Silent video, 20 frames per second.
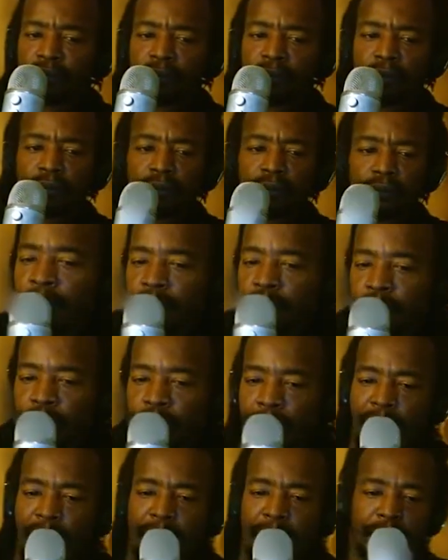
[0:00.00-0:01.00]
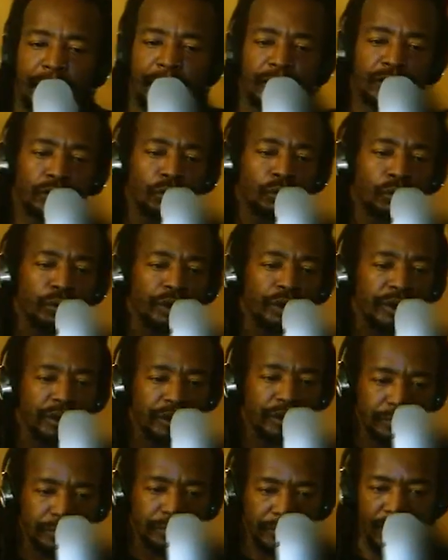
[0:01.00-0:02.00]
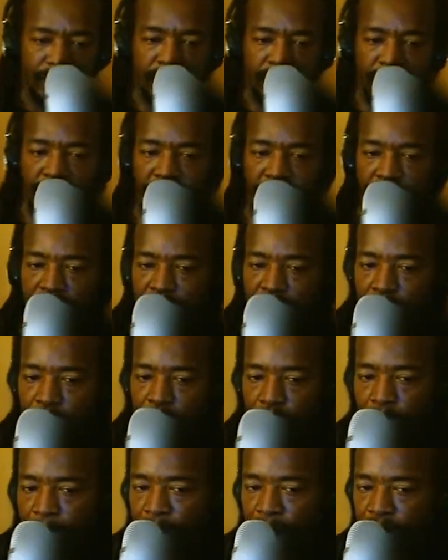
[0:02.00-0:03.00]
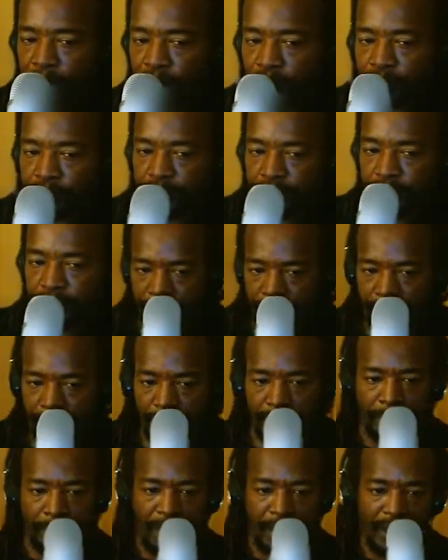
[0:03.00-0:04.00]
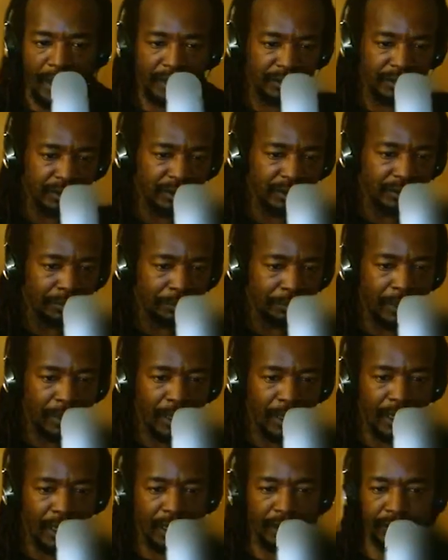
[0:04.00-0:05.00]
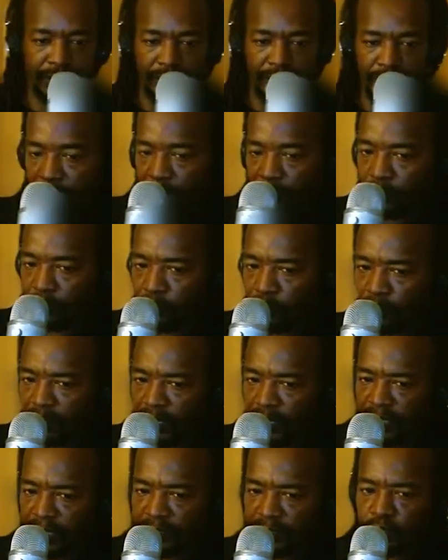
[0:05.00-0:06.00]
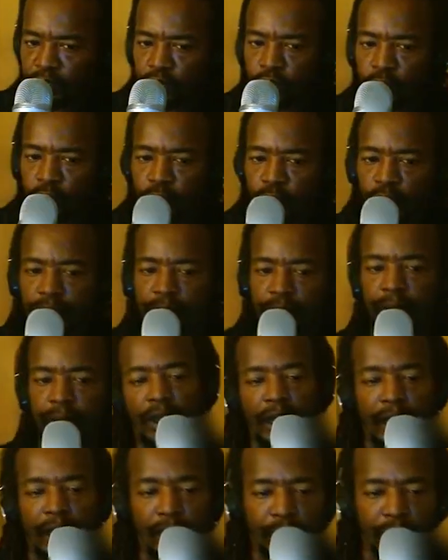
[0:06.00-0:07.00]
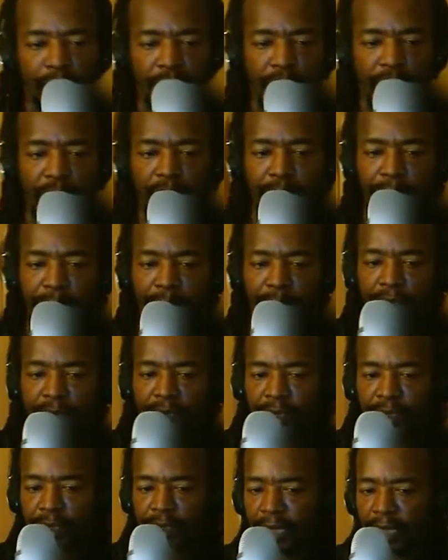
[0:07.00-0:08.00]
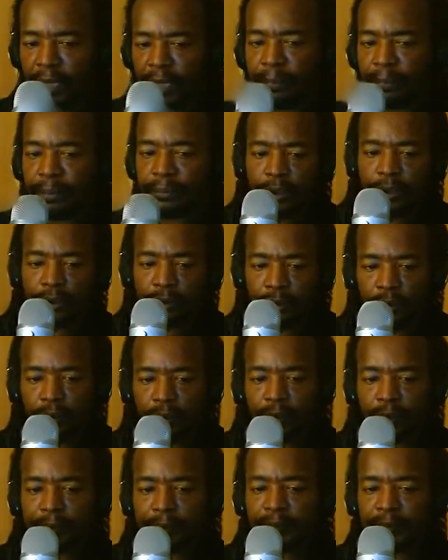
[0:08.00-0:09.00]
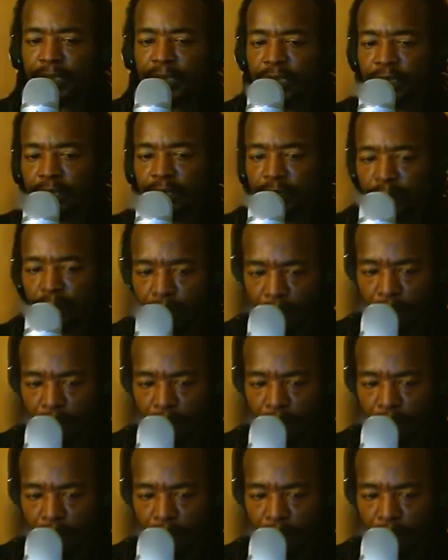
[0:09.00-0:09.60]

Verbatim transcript: for you. You buy me toys and think they'll amuse, but boxes and bags are what I choose. I'll climb in and nap, curl up tight in the